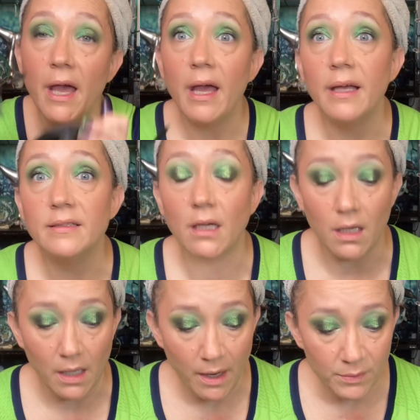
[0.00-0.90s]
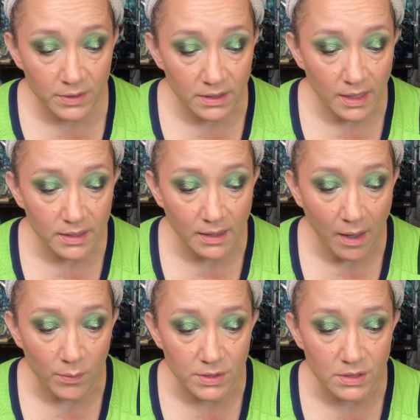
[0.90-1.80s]
And uh, I really like
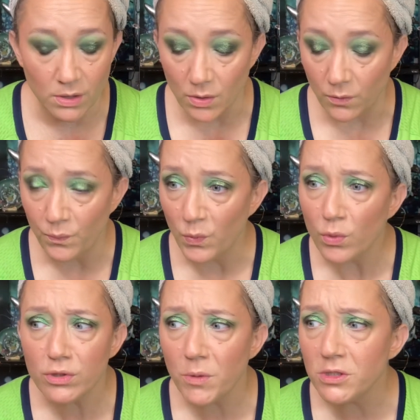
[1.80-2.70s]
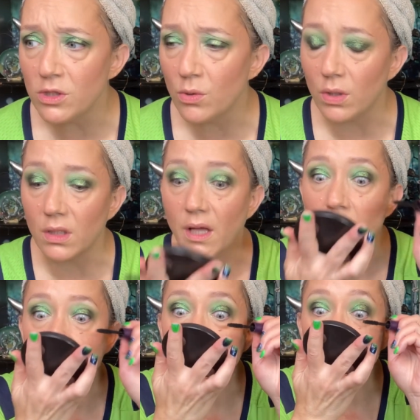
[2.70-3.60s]
that one too. We were supposed to do a collab
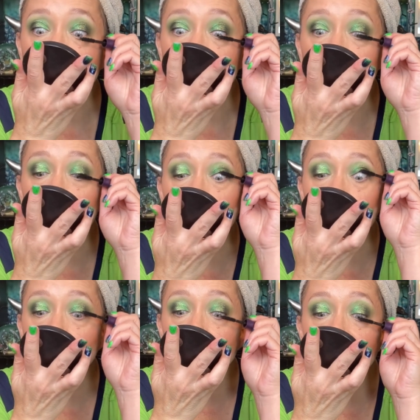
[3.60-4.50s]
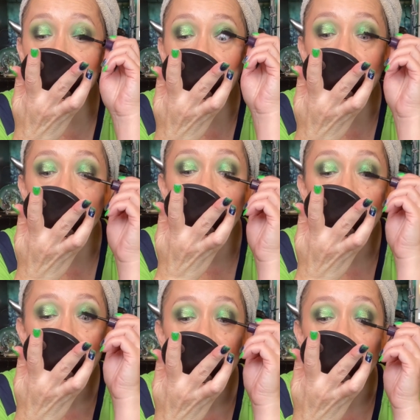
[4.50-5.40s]
a long time ago, but we never
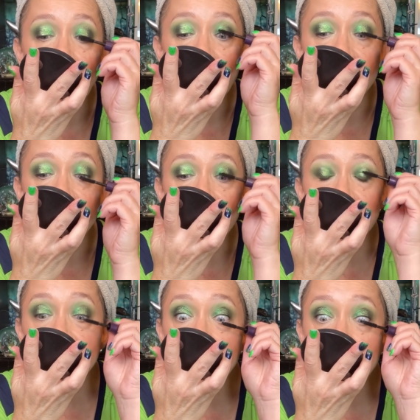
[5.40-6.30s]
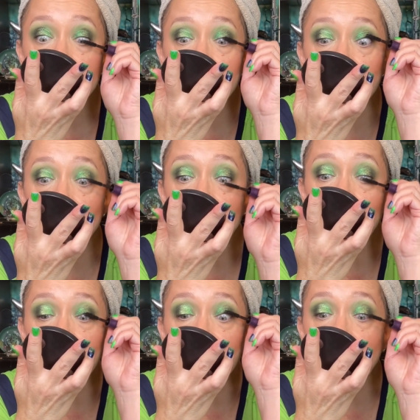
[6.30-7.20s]
got a chance to do it
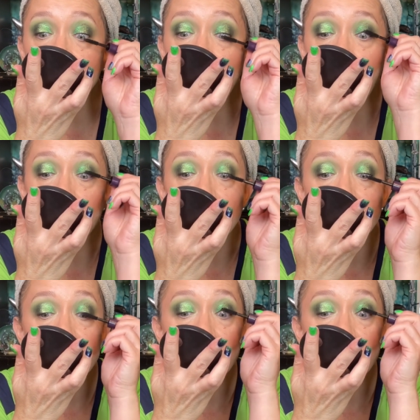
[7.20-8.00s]
with that palette.